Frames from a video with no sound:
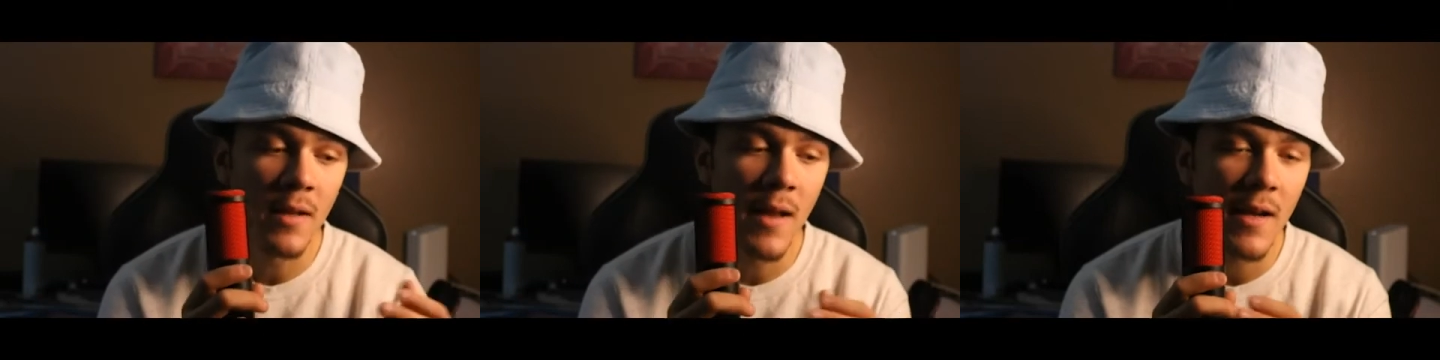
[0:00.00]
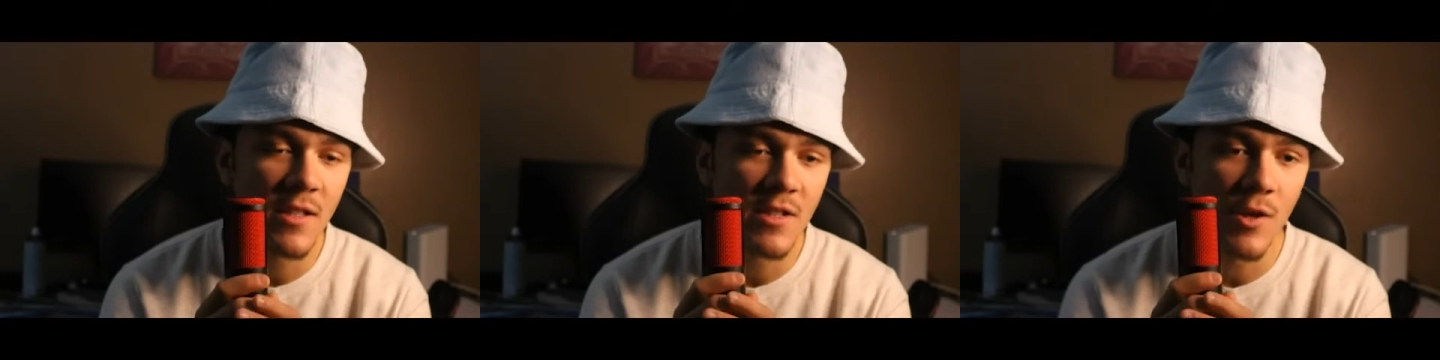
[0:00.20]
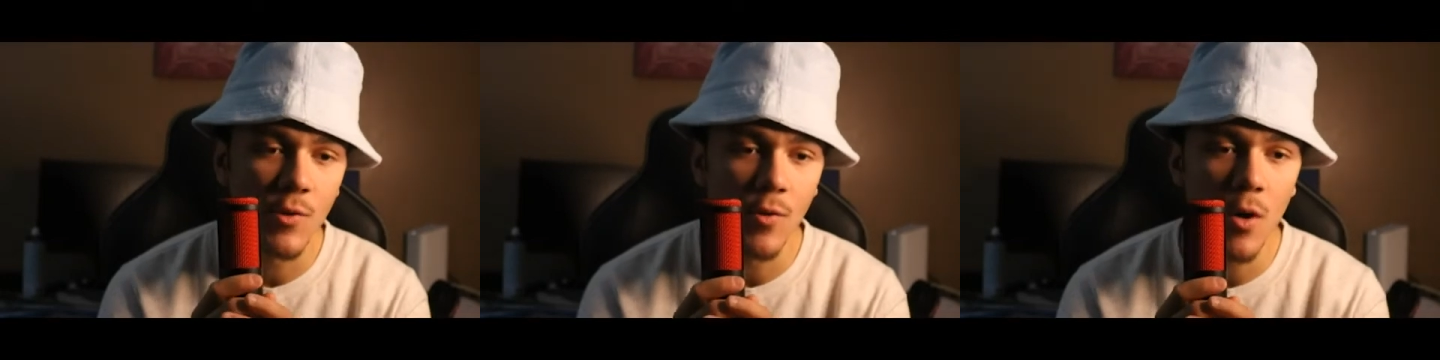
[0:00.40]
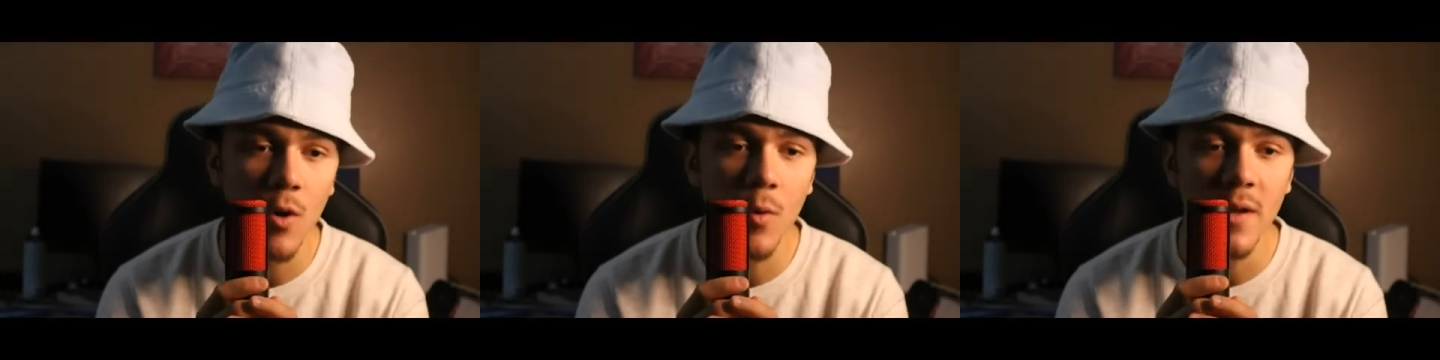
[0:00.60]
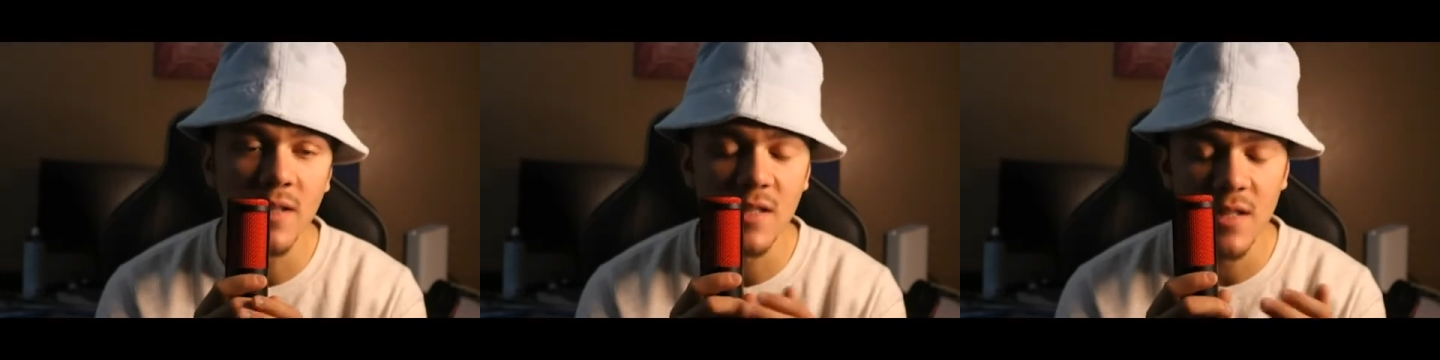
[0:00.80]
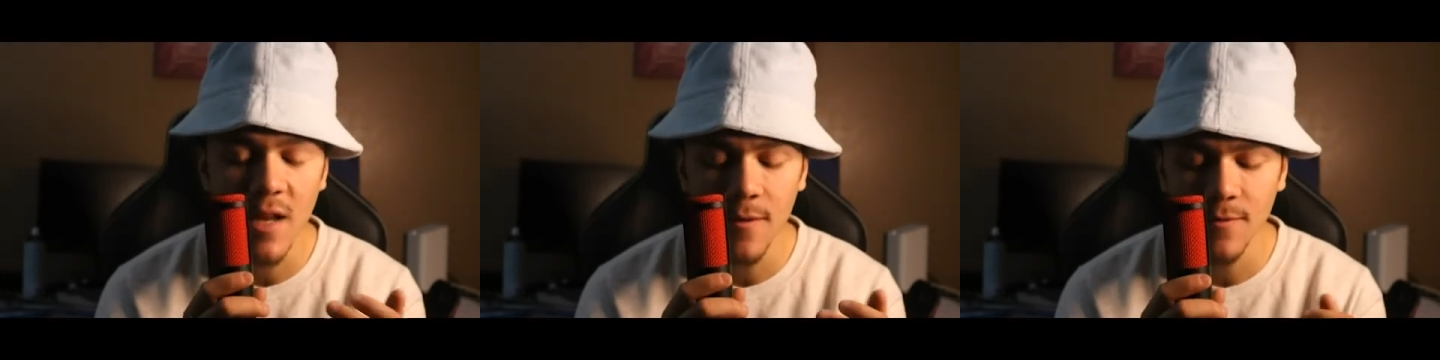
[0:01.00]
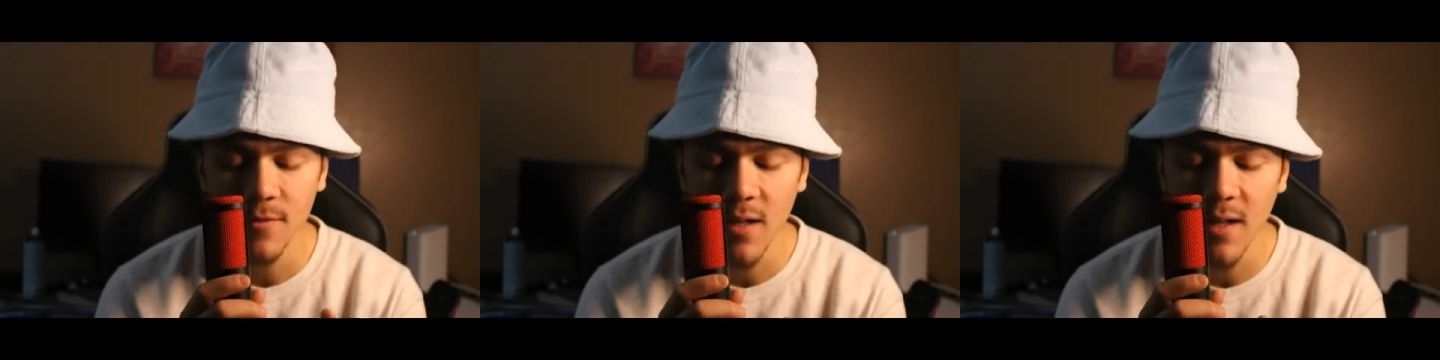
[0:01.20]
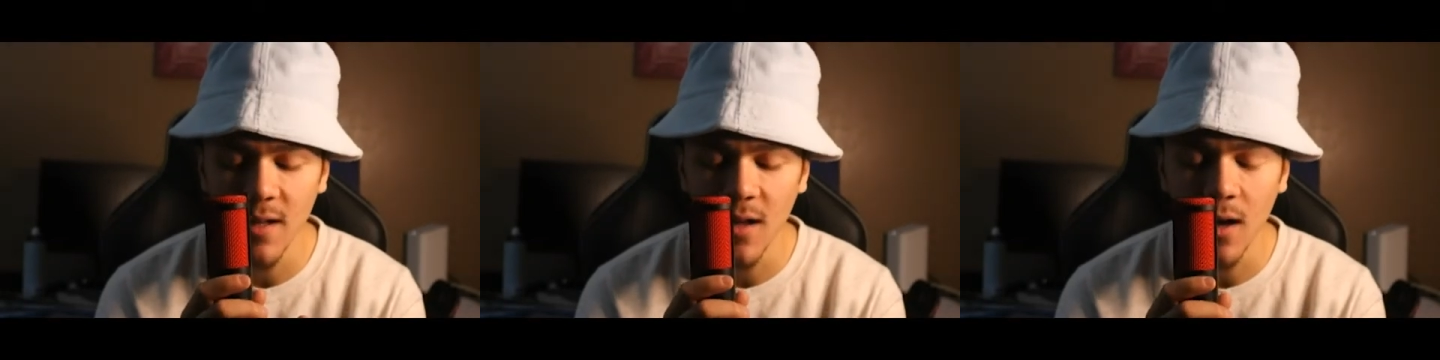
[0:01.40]
nice to grow. It's a
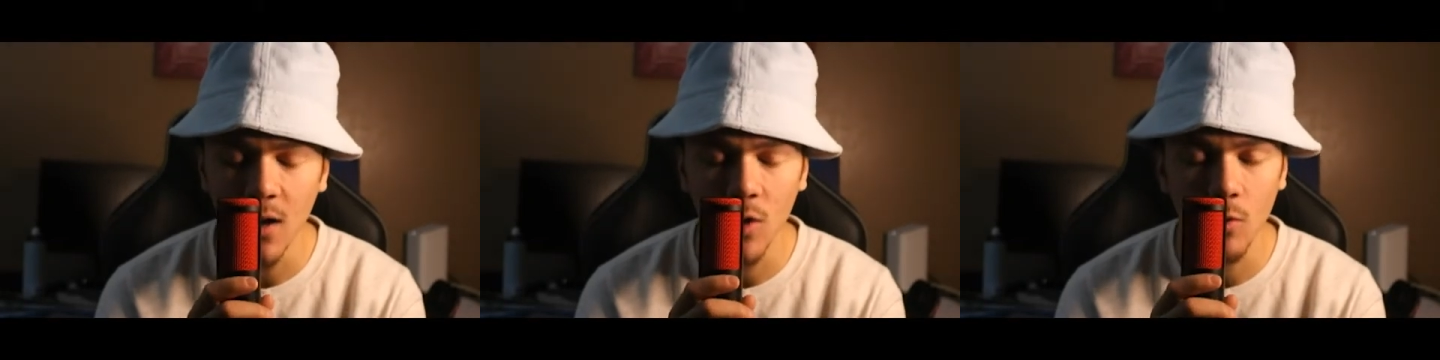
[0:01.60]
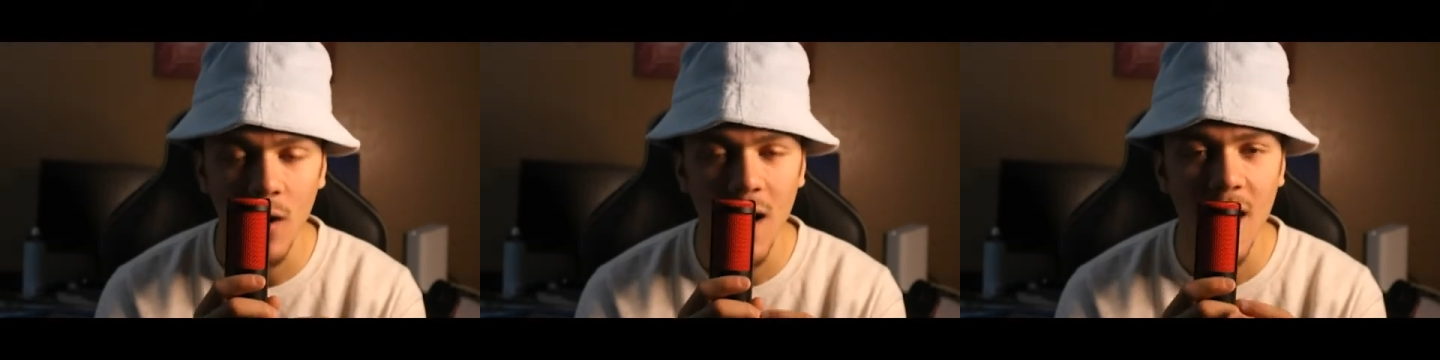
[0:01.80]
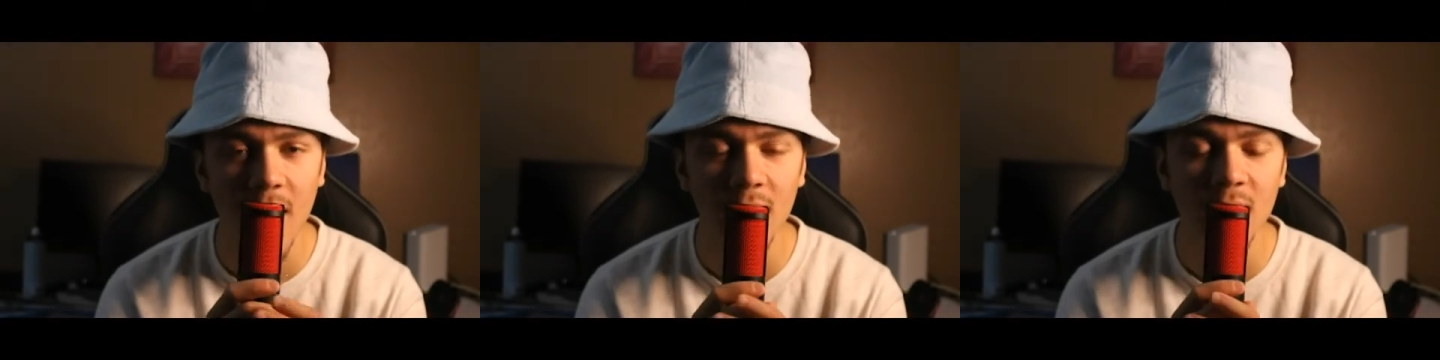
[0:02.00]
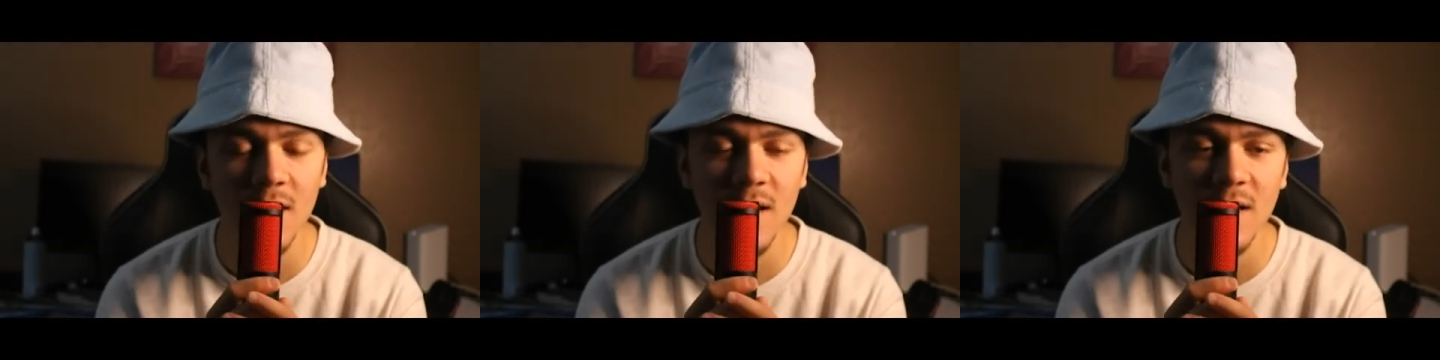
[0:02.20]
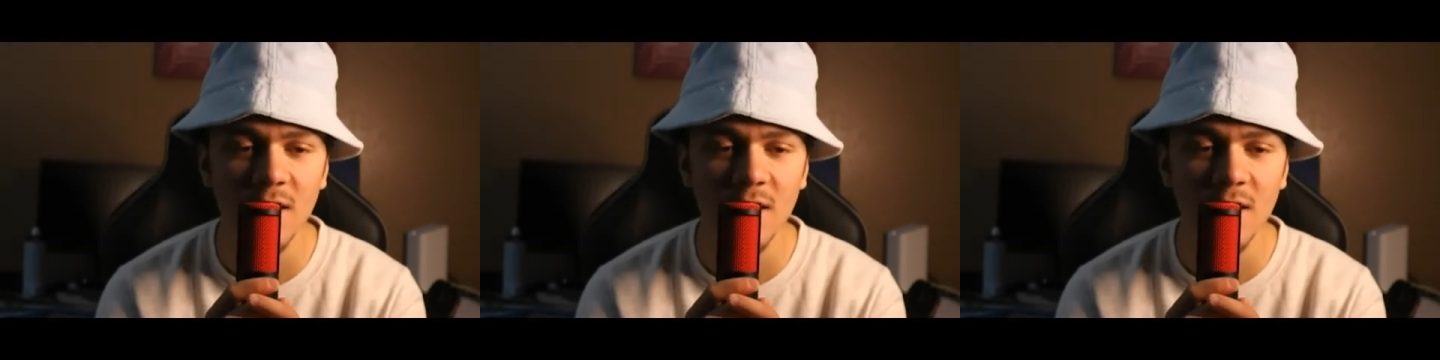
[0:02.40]
definitely a grind.